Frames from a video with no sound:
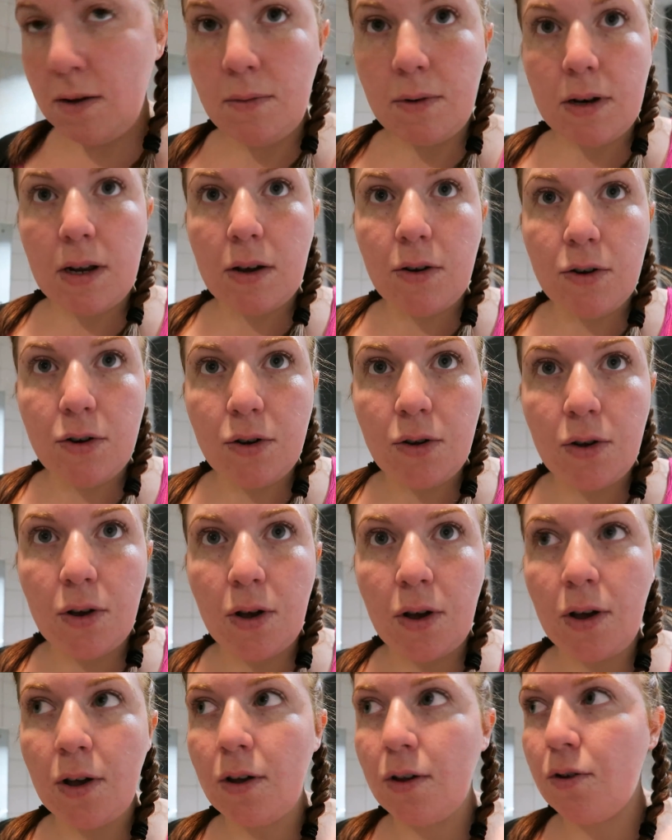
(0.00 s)
I'm
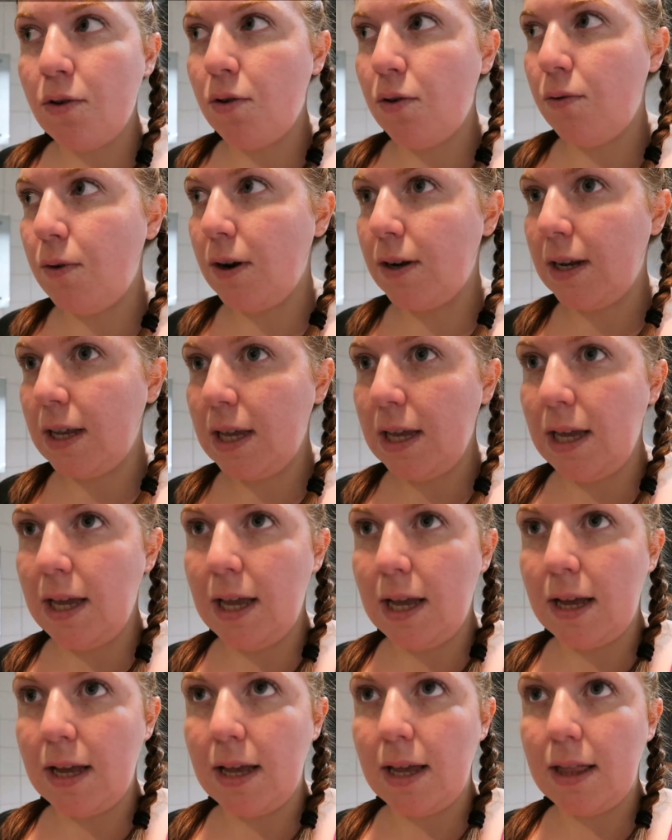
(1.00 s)
gonna go around
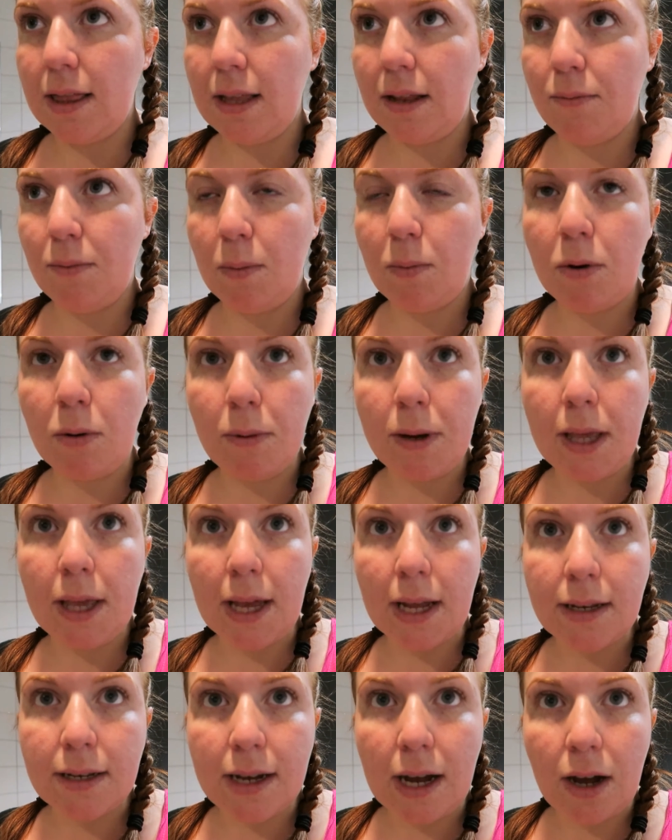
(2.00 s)
IKEA, and then we'll probably
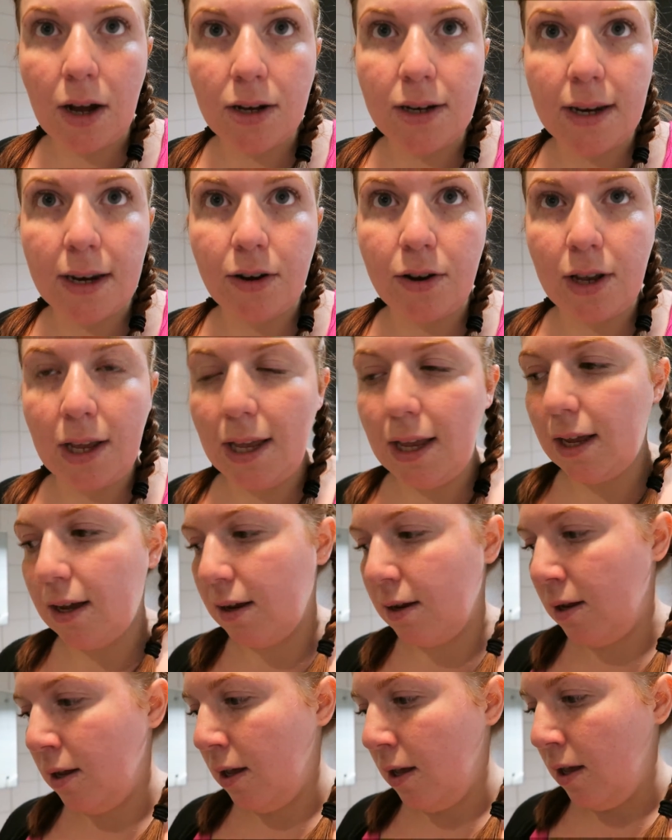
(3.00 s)
get our dinner
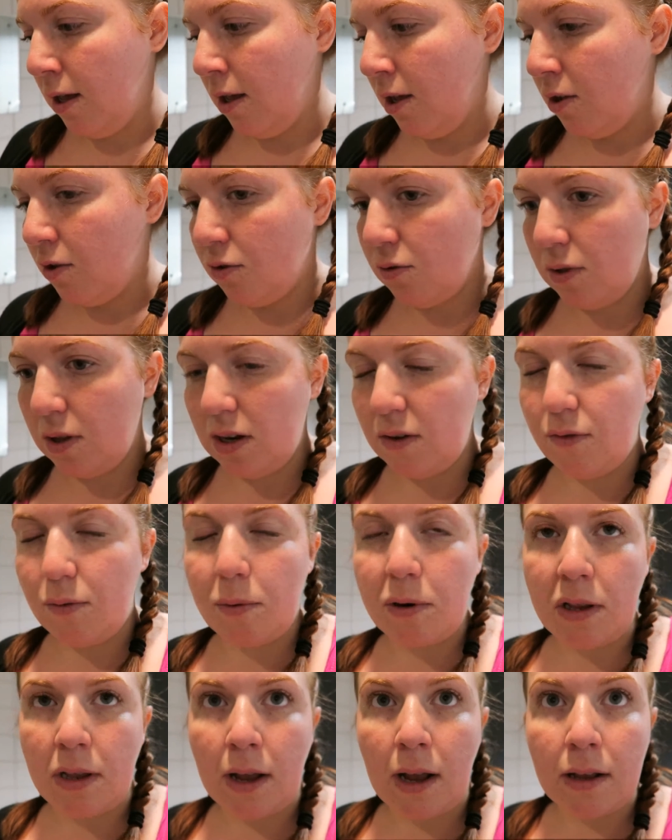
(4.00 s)
here, so then
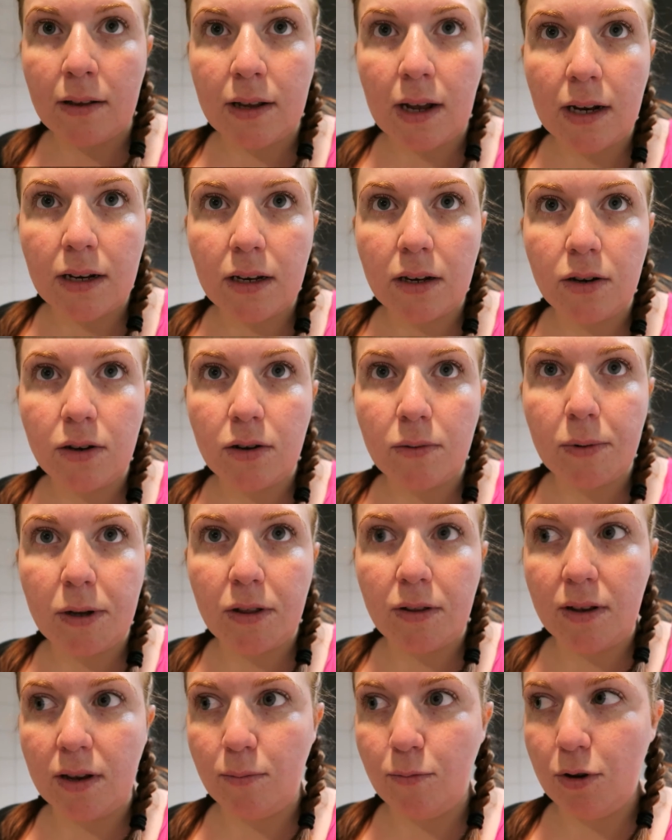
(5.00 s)
everybody has had dinner
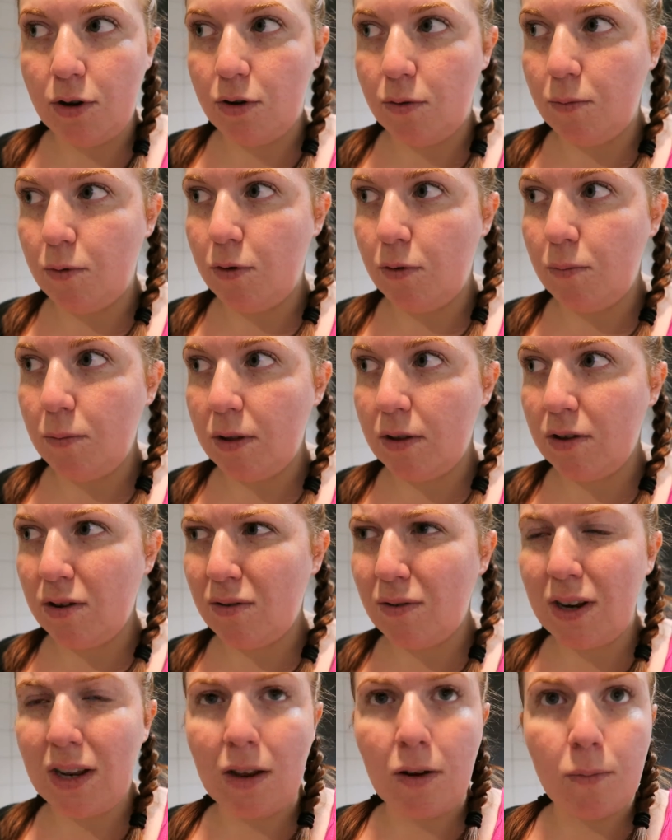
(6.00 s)
by the time we come home. It's
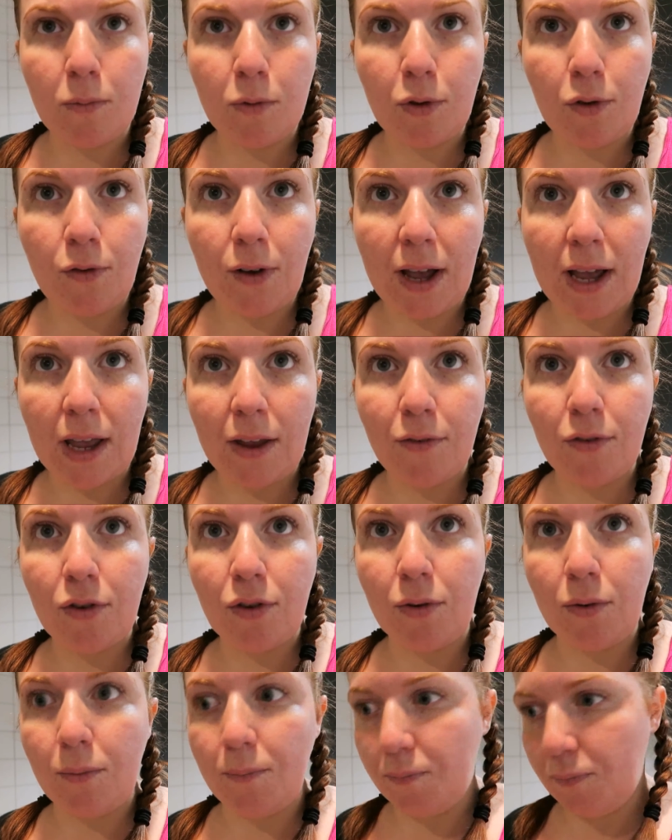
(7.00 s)
already almost 5,
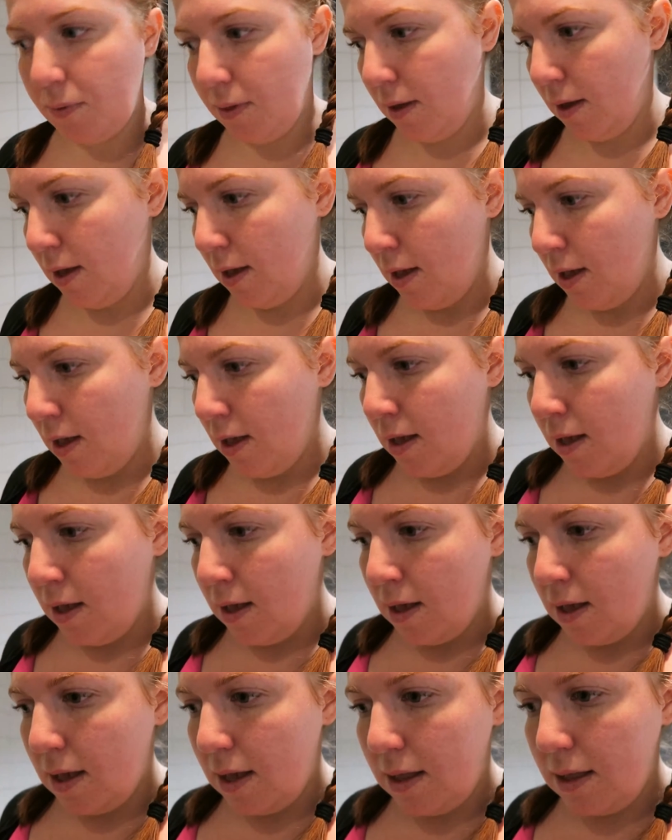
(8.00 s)
so
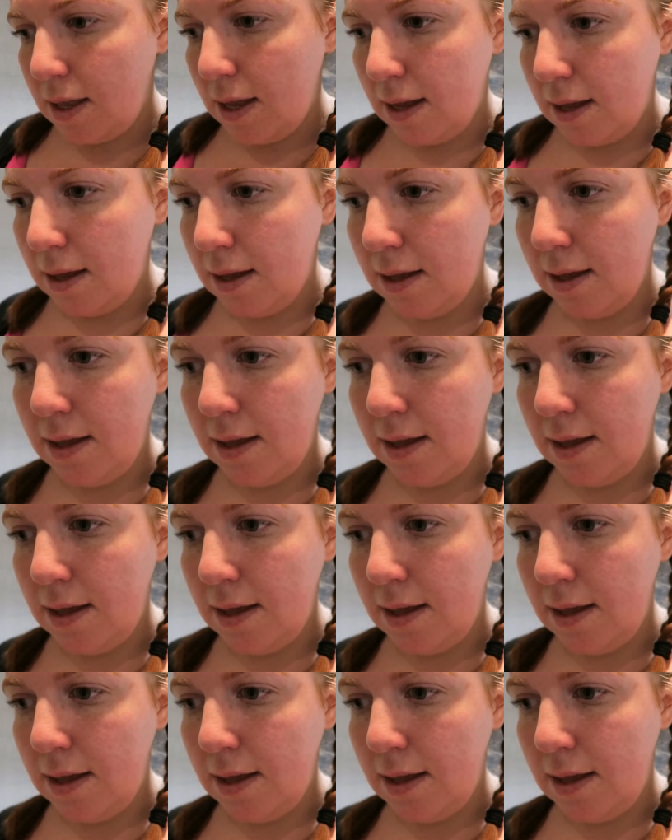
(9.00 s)
yeah.